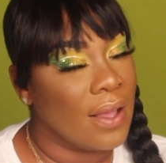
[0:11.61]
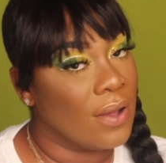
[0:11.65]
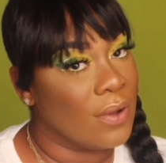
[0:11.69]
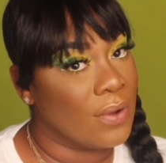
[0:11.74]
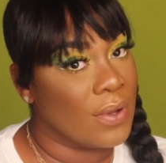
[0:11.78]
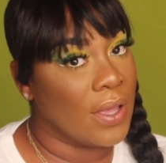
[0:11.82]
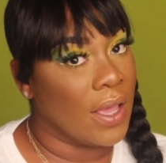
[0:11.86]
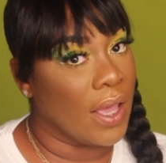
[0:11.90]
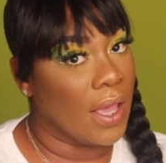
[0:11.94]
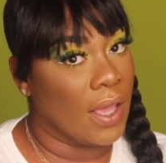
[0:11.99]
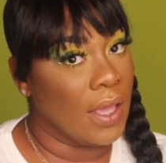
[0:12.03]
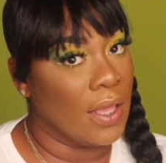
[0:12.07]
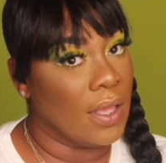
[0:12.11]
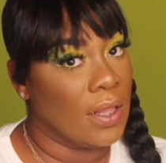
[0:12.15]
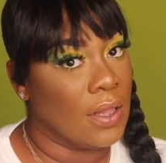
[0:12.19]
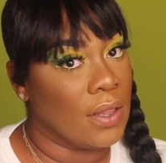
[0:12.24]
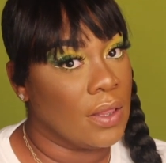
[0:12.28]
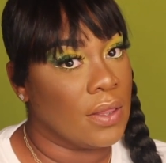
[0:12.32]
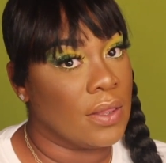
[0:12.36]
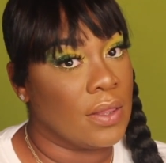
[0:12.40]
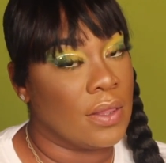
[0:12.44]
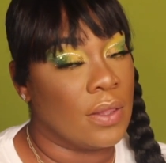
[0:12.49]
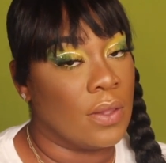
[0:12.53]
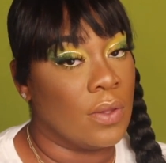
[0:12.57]
Okay,
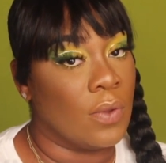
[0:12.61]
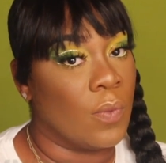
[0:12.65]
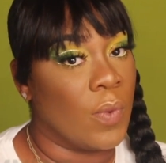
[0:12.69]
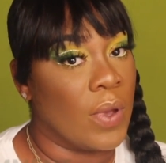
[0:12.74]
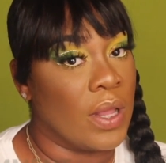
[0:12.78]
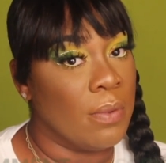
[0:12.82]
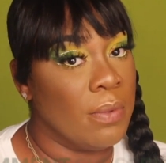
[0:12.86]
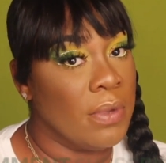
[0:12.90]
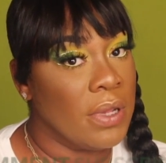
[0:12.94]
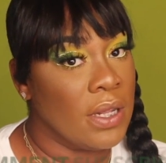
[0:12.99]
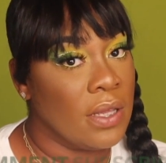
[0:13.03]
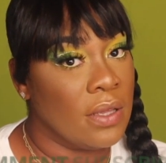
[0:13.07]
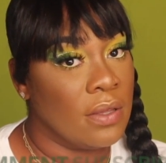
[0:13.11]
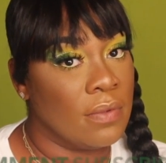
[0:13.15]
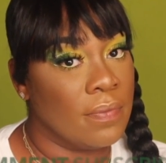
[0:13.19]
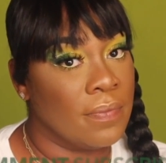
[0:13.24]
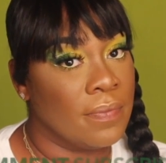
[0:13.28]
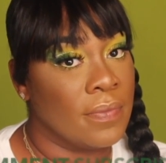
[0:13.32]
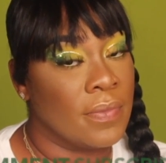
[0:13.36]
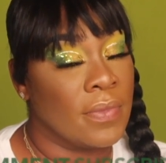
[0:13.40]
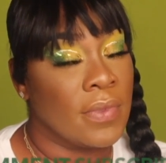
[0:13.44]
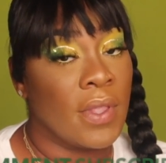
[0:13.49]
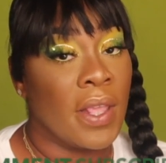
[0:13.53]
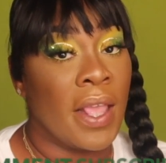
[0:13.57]
wait a minute.
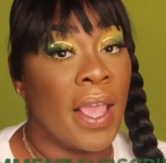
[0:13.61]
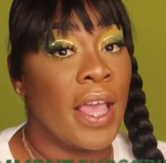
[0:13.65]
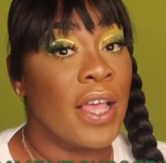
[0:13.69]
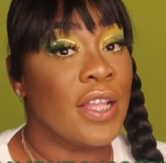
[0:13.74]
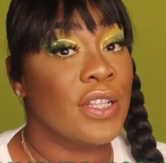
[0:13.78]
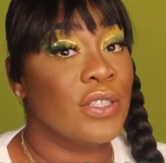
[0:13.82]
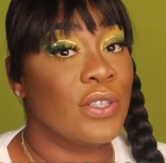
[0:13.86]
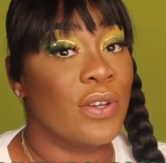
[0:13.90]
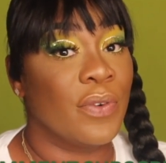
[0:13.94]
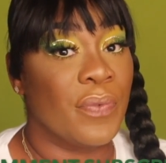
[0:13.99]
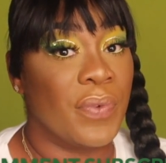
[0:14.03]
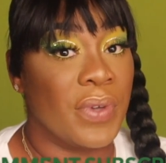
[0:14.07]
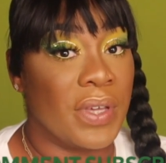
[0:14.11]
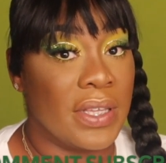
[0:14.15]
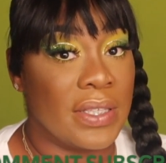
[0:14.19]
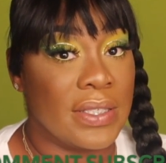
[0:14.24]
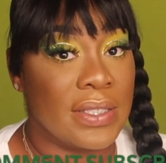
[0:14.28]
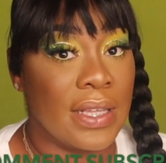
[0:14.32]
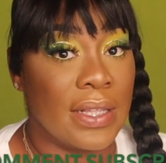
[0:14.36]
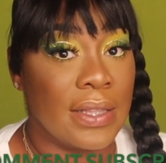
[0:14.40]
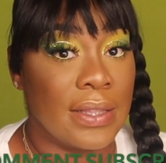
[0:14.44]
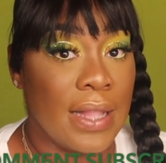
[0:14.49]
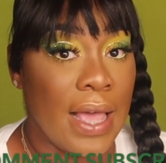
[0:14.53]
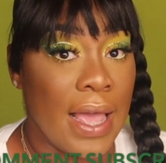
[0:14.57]
Don't forget
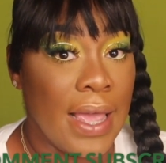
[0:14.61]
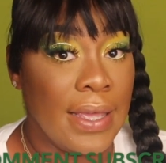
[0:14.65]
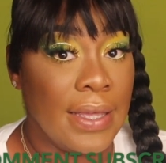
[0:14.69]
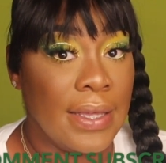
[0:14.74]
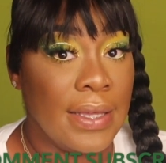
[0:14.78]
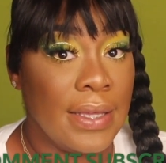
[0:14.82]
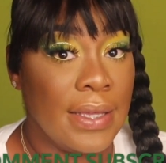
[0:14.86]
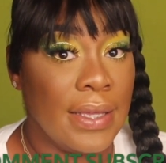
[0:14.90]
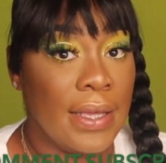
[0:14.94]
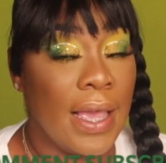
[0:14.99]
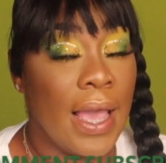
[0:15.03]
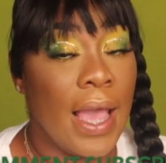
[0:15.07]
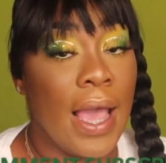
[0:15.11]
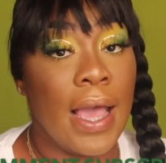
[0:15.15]
to like,